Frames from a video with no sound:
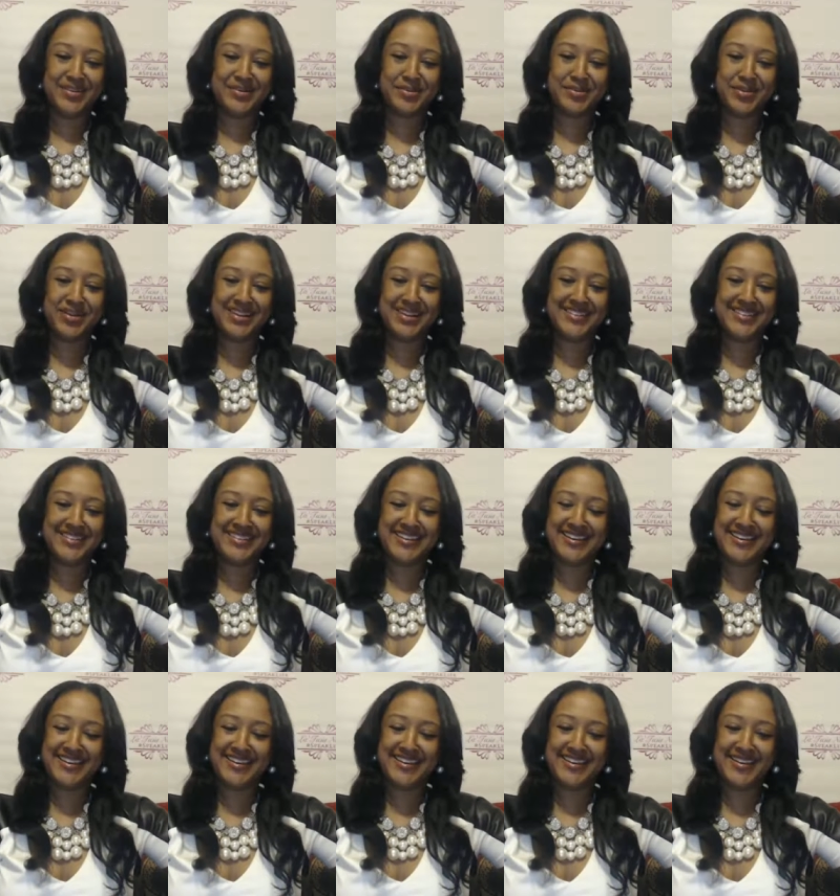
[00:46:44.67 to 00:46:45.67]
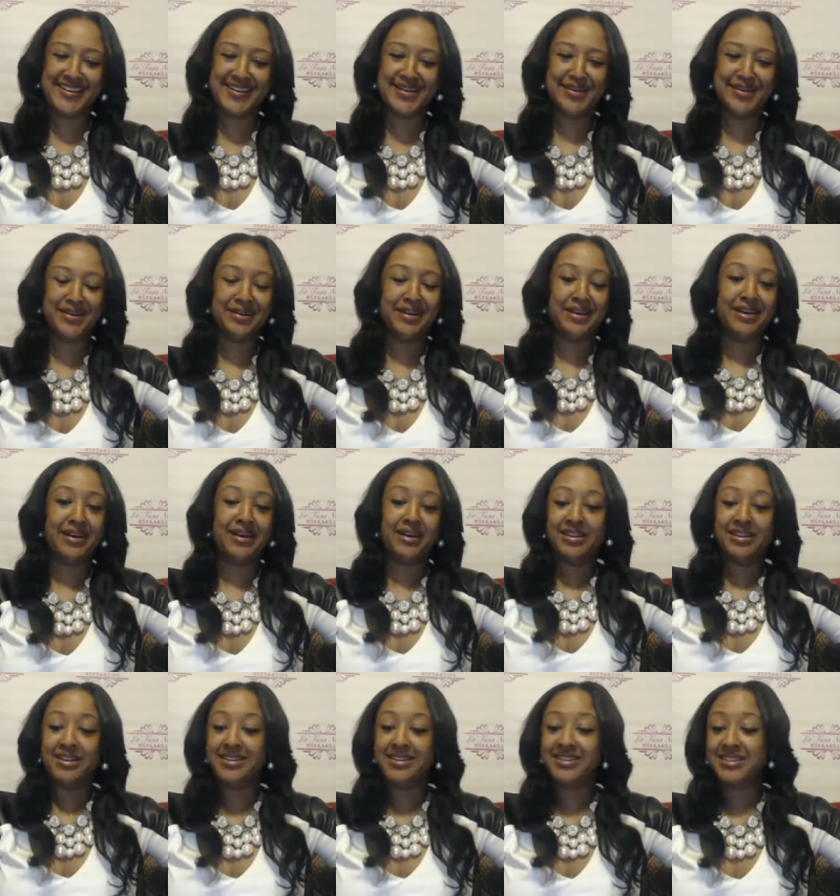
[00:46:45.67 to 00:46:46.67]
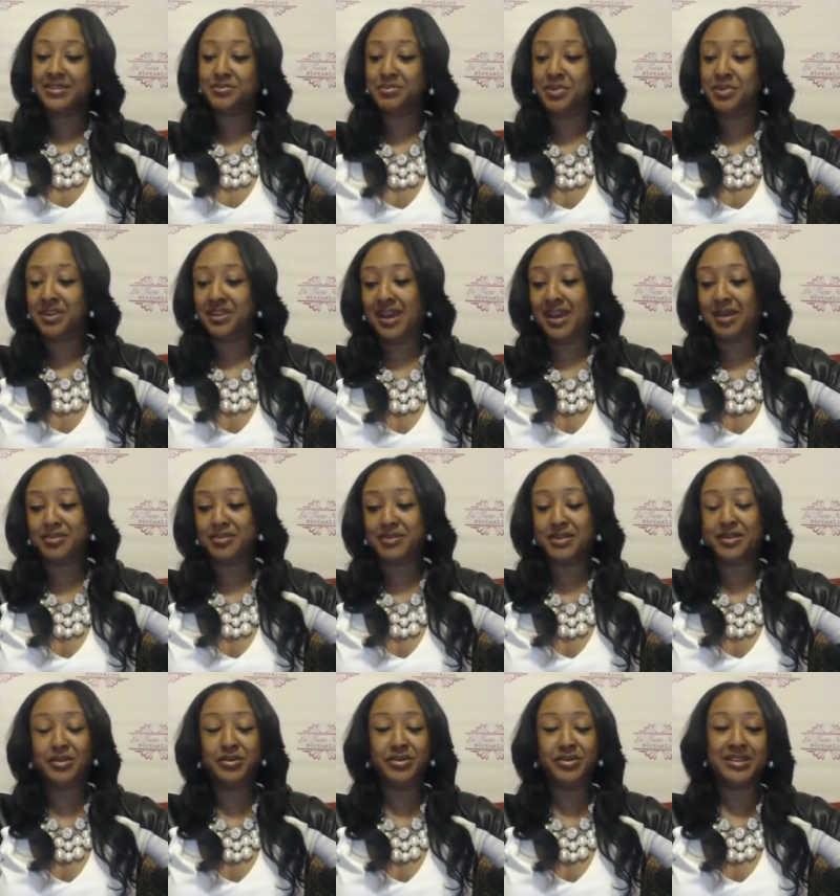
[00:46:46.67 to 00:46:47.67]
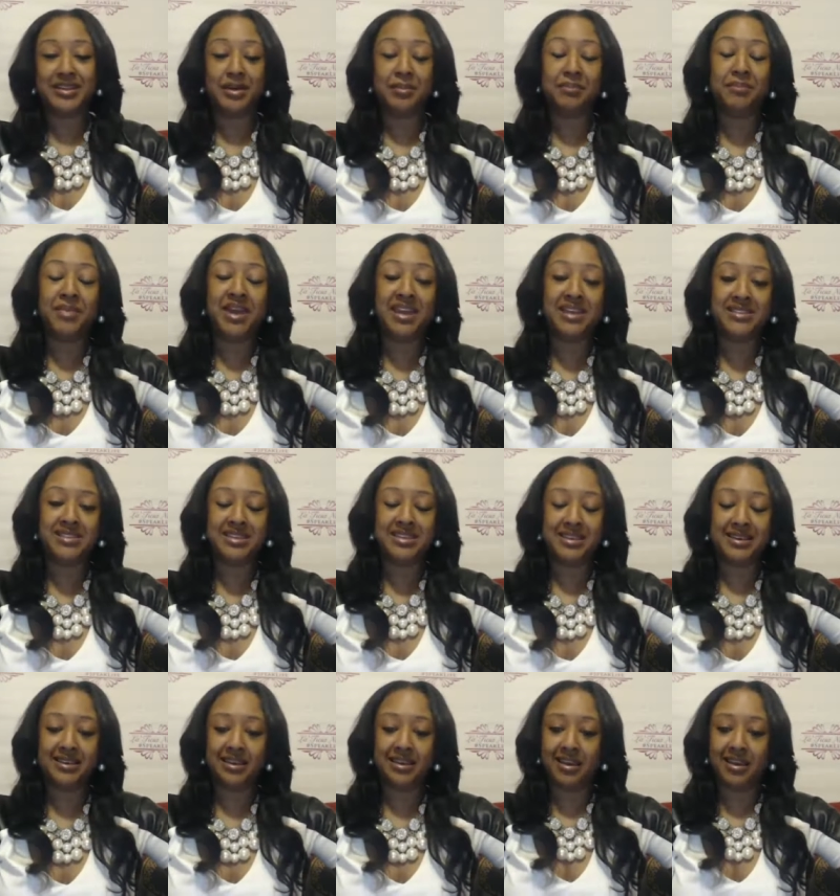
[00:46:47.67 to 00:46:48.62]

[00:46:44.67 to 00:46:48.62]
Praise God. This has been absolutely amazing.